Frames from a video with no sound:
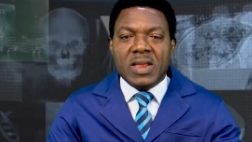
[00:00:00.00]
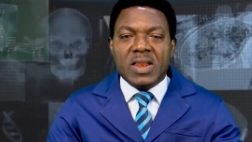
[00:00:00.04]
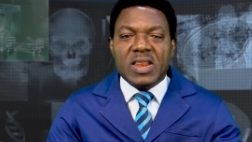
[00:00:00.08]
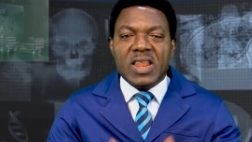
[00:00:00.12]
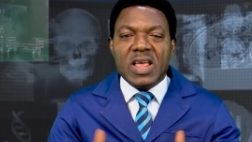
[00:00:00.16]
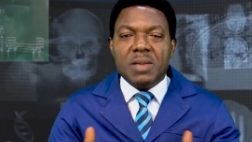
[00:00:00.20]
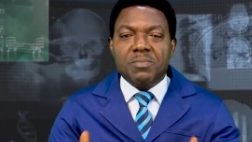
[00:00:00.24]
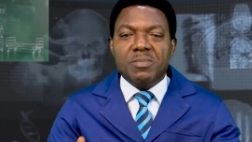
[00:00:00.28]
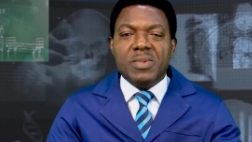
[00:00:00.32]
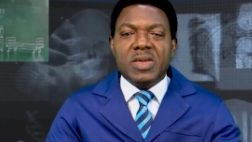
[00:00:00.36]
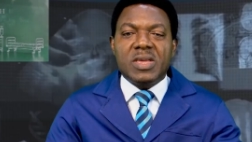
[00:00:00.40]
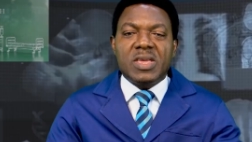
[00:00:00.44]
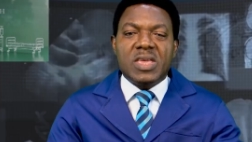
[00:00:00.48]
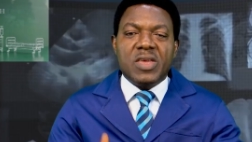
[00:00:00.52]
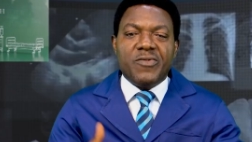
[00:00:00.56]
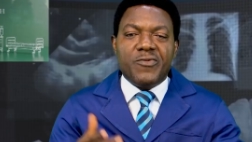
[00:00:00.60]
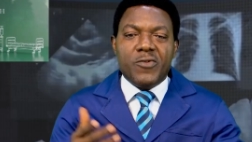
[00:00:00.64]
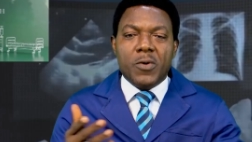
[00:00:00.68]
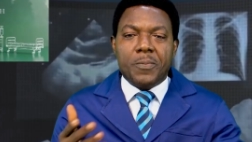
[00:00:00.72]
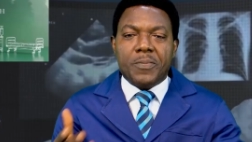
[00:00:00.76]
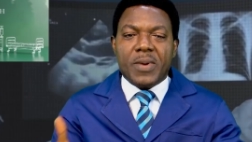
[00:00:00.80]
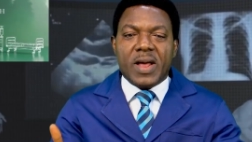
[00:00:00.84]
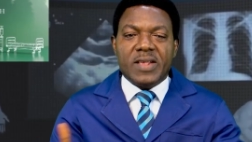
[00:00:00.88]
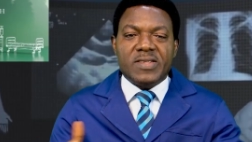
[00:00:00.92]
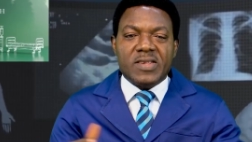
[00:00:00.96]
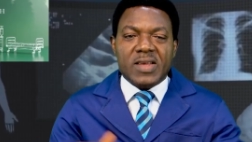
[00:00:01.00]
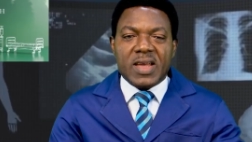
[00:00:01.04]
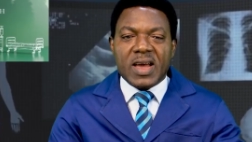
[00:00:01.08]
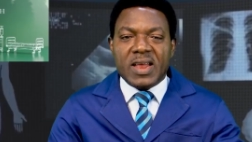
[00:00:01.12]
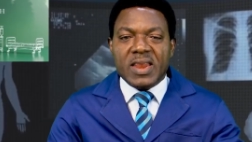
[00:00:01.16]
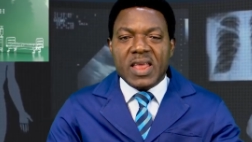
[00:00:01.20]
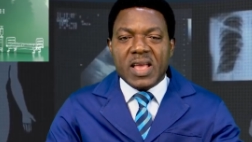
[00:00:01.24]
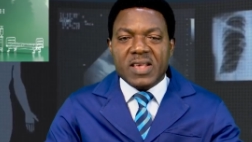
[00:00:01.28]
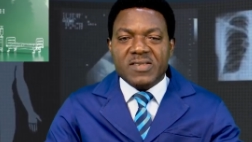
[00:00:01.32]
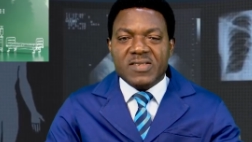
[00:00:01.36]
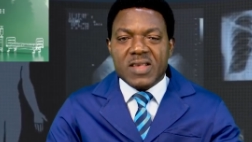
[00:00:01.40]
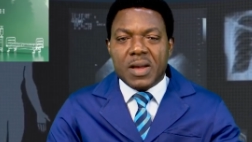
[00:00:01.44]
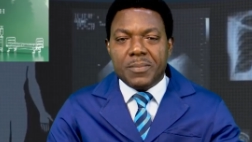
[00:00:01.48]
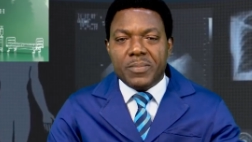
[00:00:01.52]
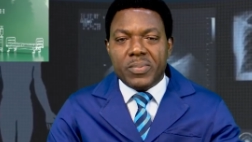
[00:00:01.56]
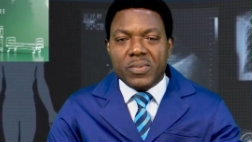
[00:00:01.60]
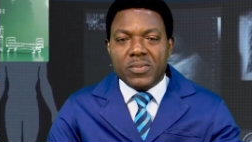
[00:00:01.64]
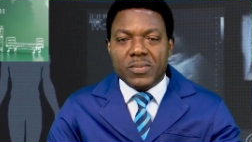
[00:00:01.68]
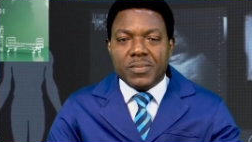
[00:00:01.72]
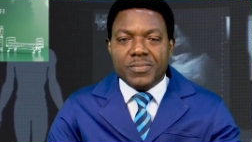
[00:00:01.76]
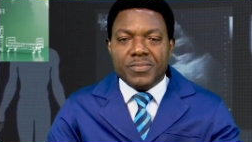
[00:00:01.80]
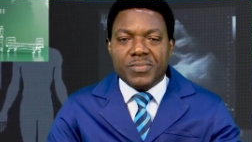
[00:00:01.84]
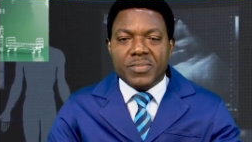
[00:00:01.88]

Let me give you a practical example.